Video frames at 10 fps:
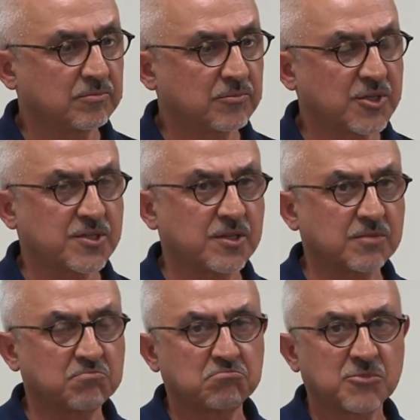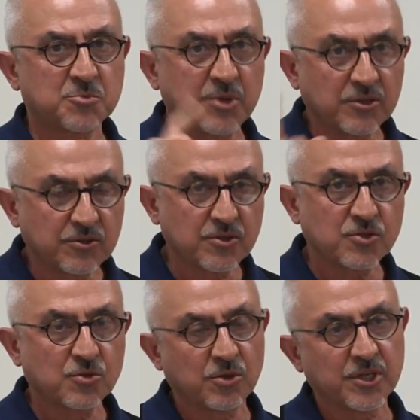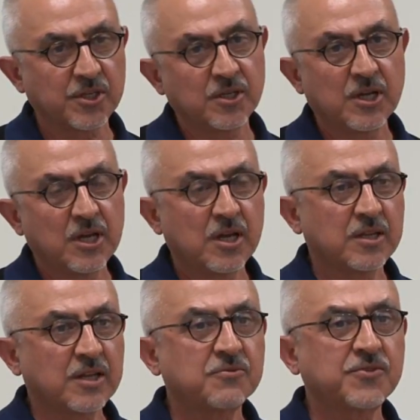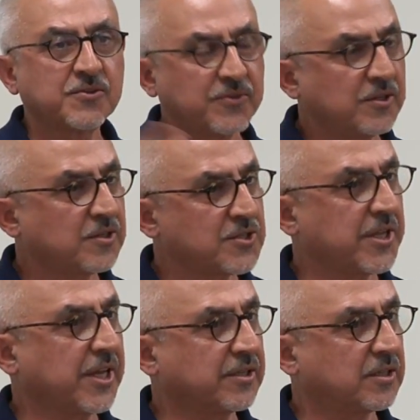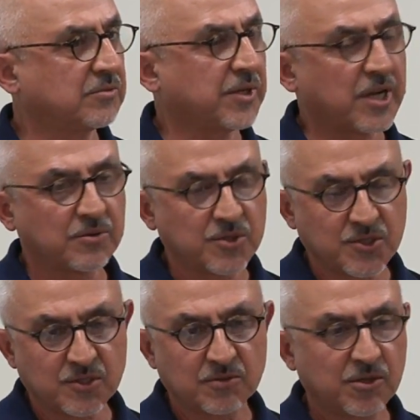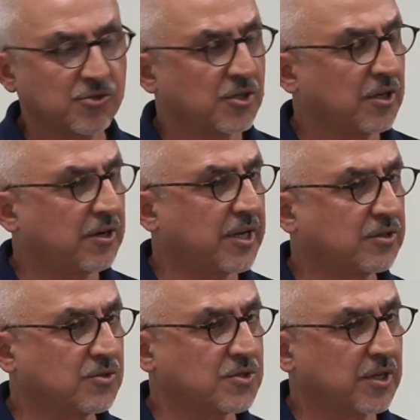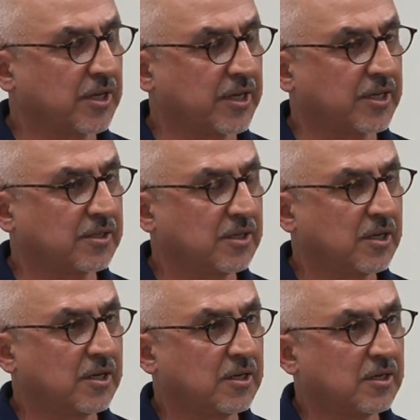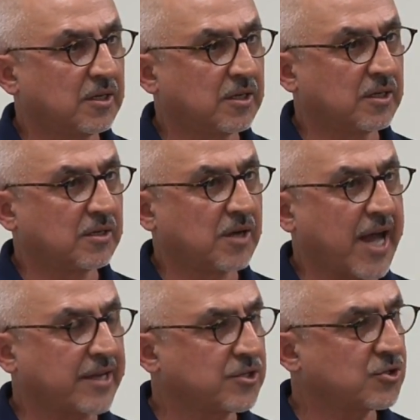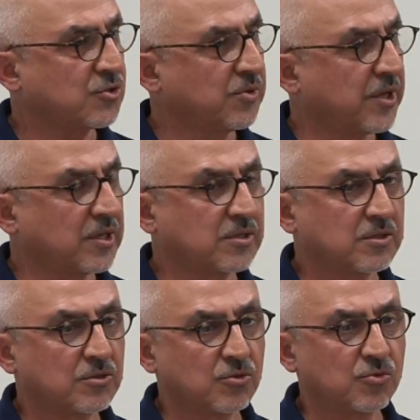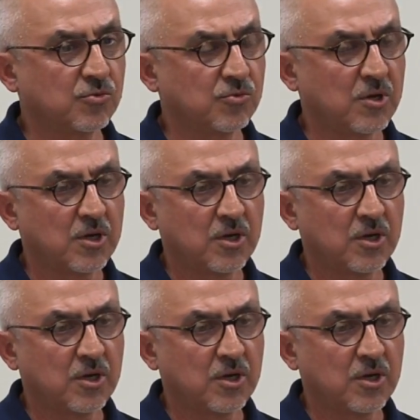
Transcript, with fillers: there's a spin to this story that 50 years later, when I was teaching here at UCLA, uh, I had a student who